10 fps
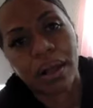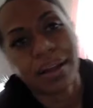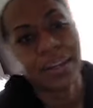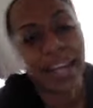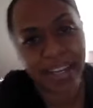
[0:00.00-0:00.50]

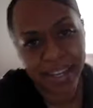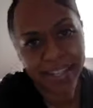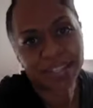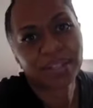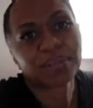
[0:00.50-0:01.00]
Okay
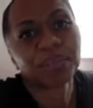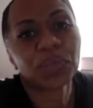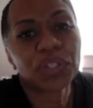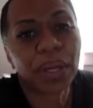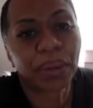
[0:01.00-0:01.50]
guys,
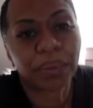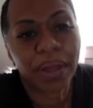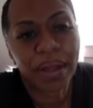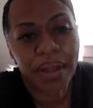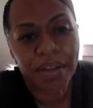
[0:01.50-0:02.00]
so
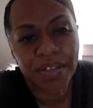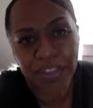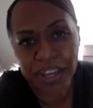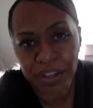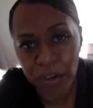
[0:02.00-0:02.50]

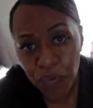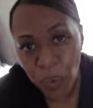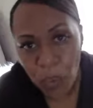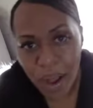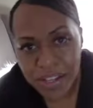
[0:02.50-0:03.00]
thank you for
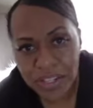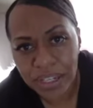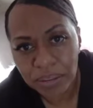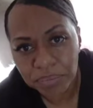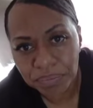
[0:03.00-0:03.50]
watching